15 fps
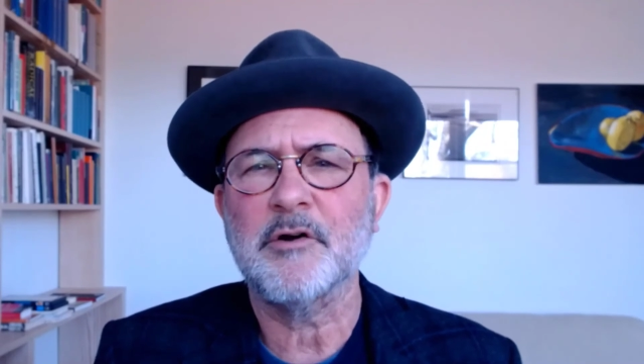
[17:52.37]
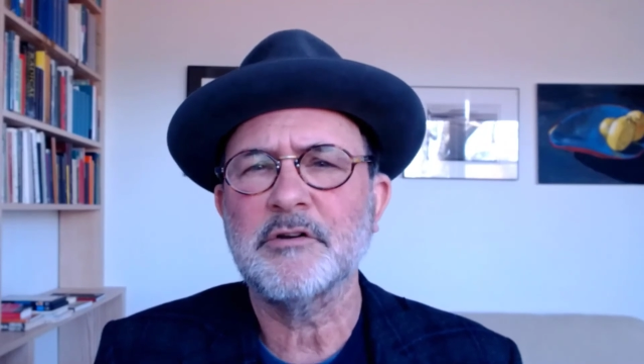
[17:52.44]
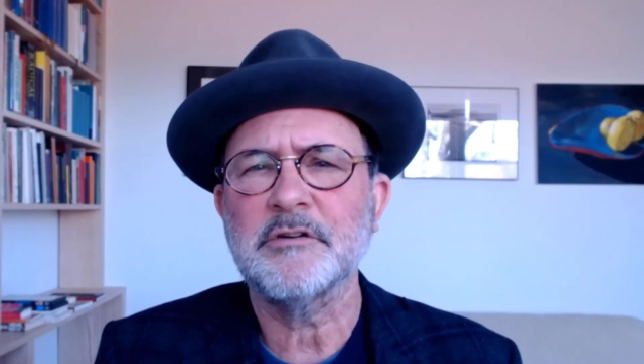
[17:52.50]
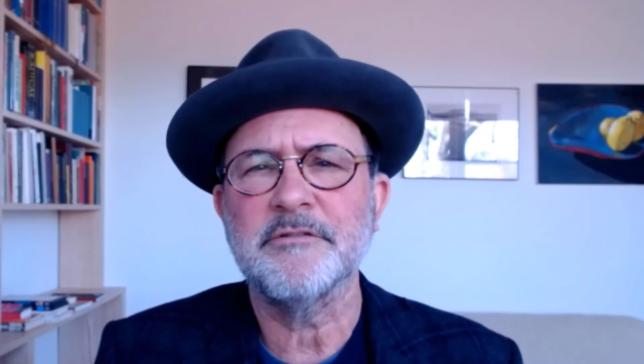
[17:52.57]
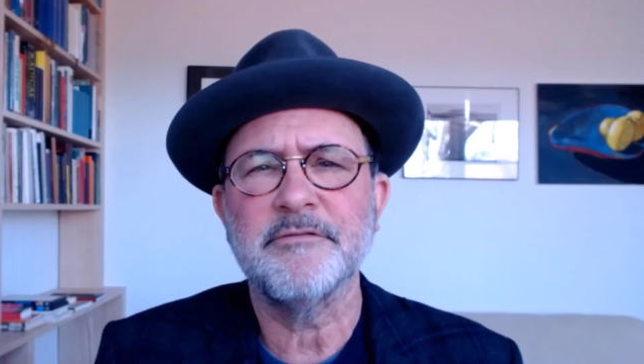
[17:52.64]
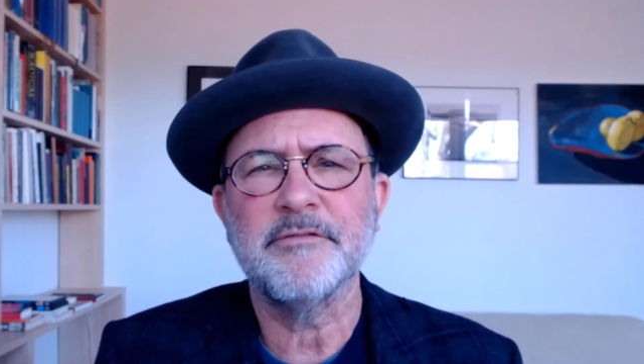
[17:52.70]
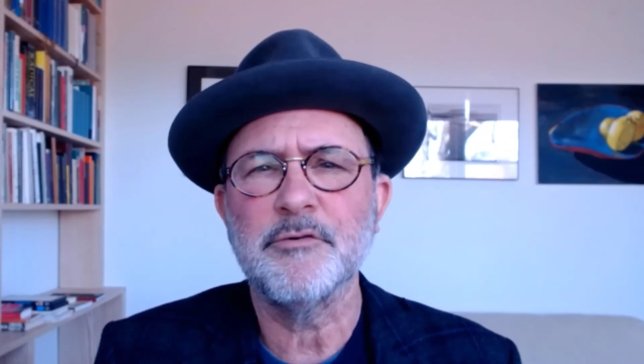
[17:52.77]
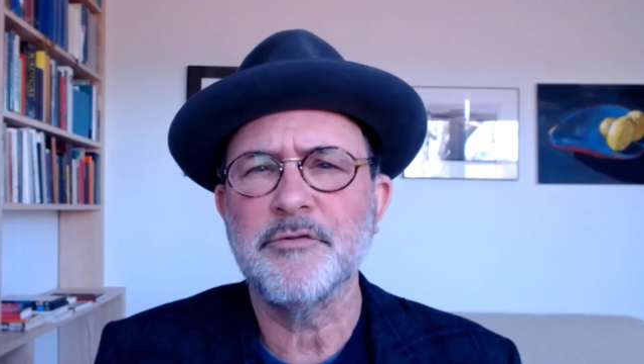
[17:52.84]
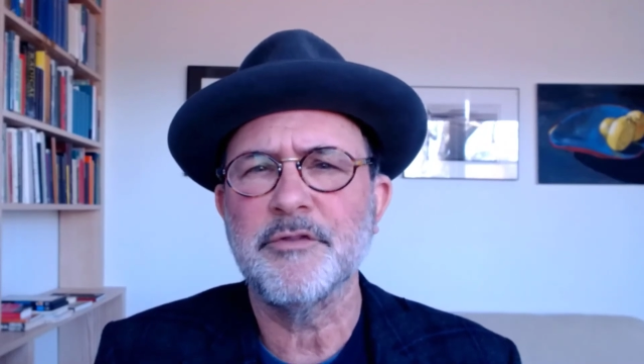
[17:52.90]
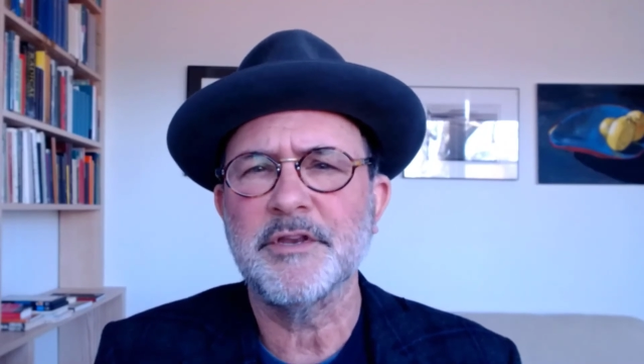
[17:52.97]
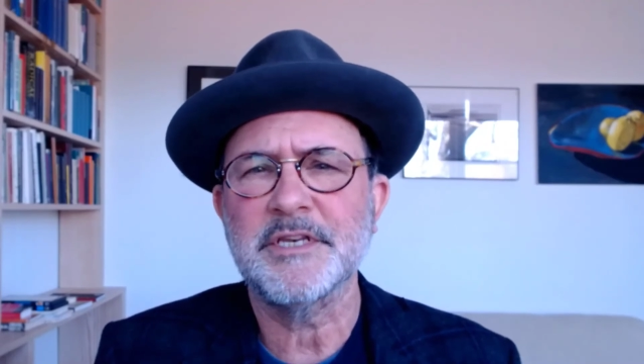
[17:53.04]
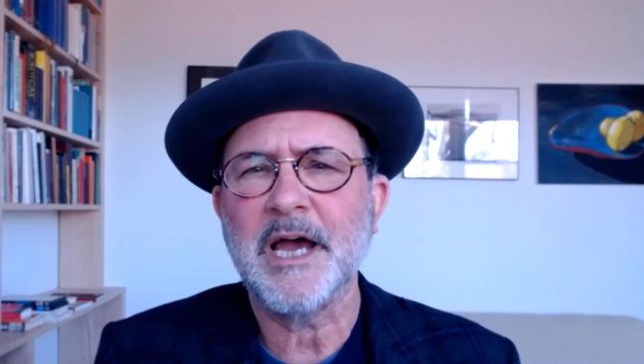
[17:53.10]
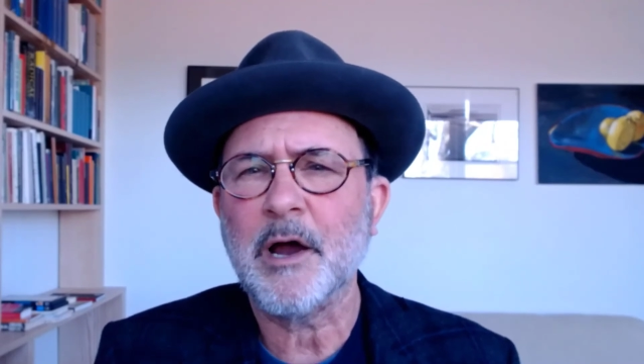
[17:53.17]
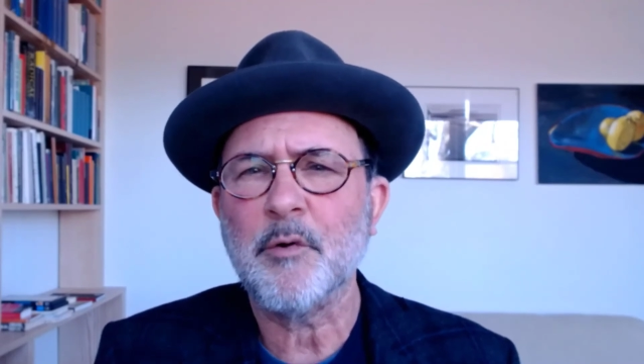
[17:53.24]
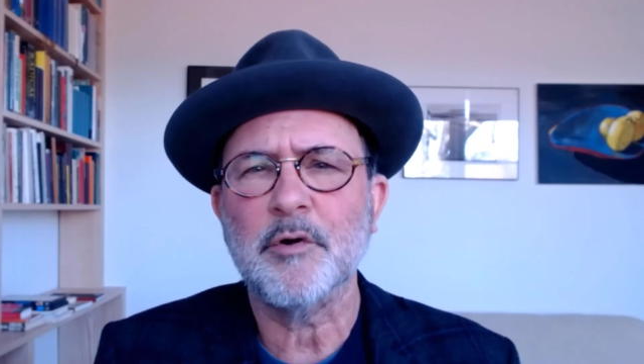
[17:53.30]
to view the
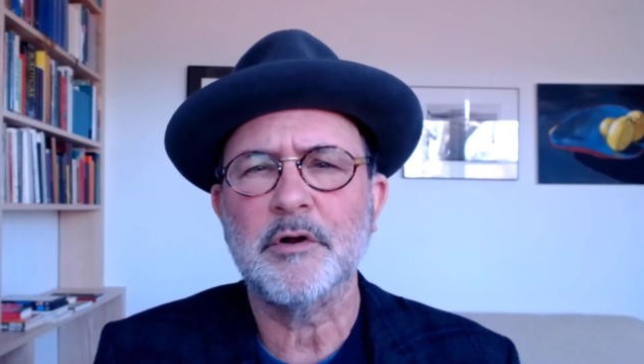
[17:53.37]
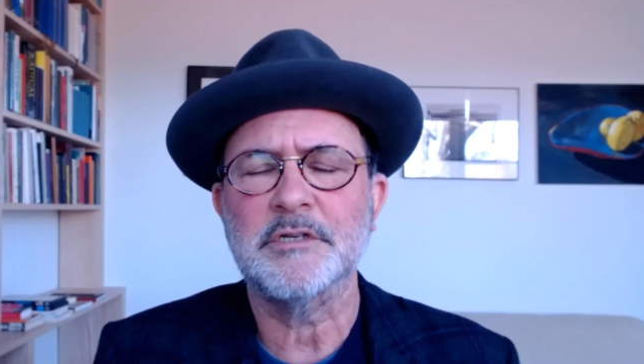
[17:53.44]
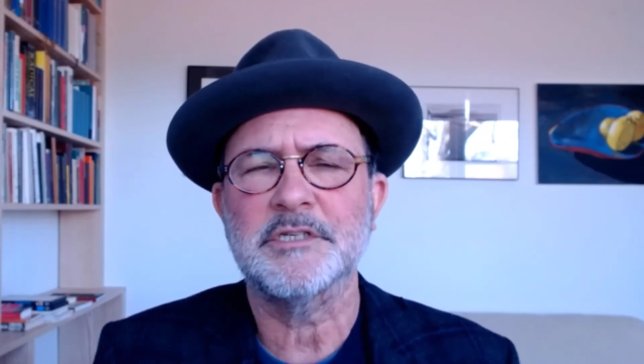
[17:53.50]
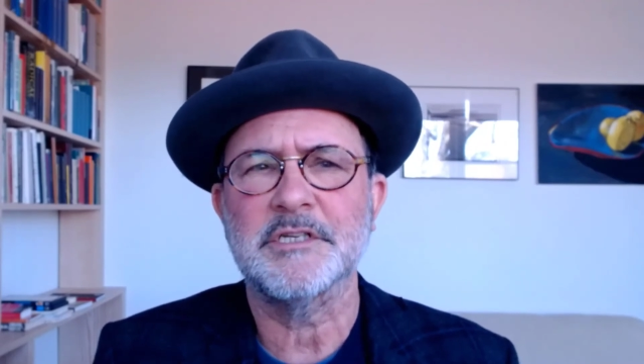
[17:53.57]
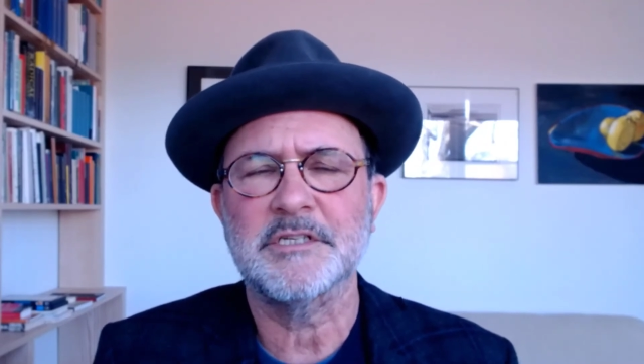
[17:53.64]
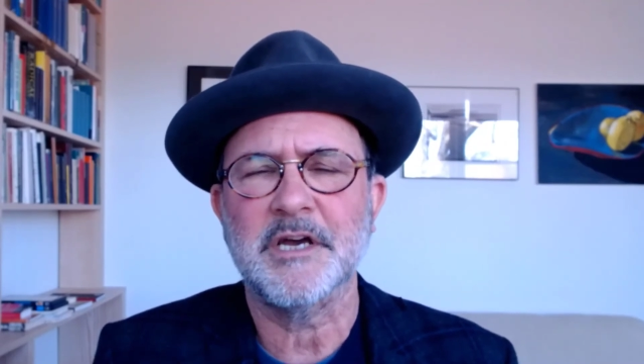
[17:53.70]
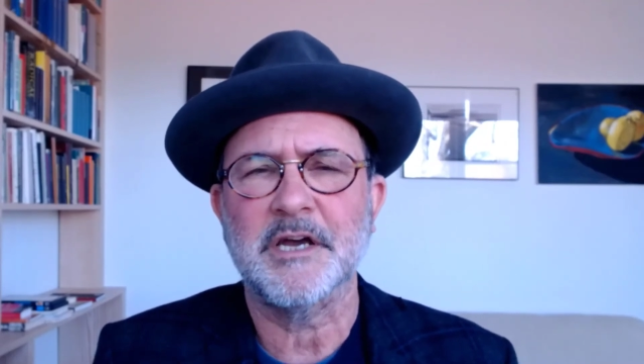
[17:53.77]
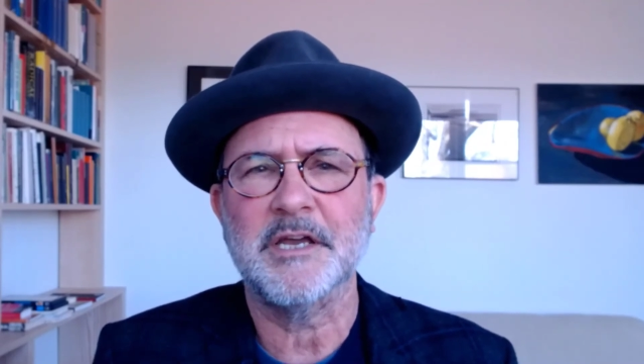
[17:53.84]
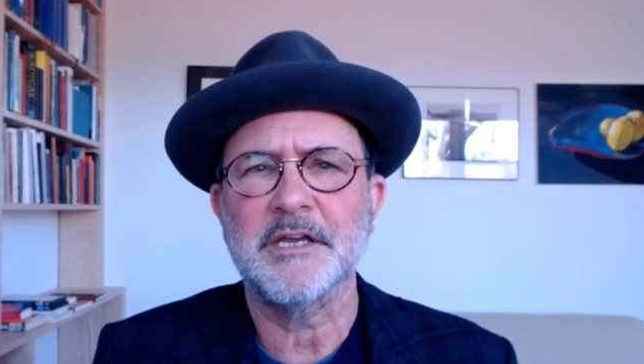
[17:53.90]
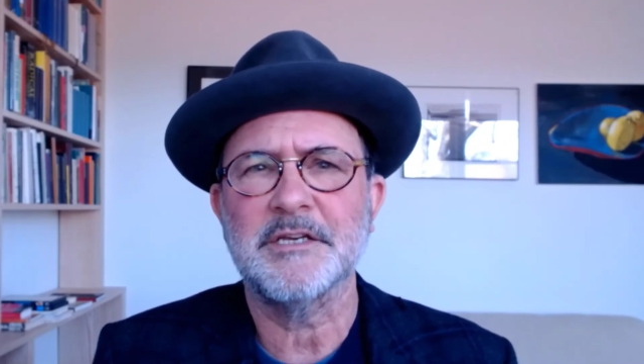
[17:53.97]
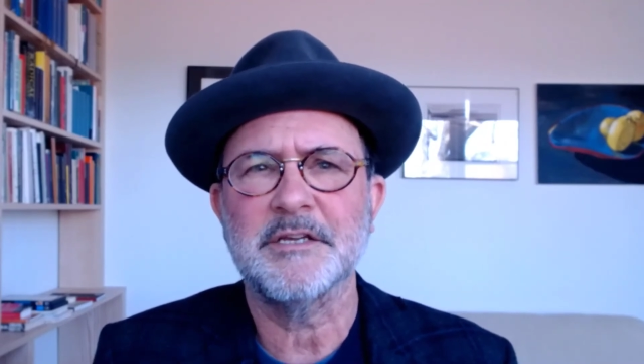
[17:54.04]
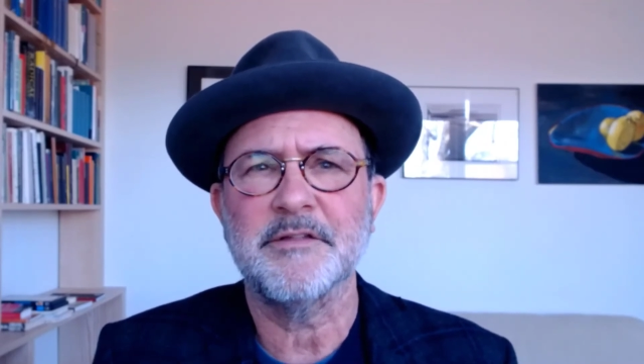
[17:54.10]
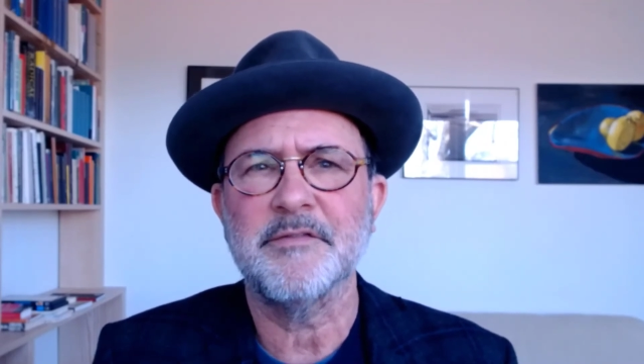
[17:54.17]
Tower Society,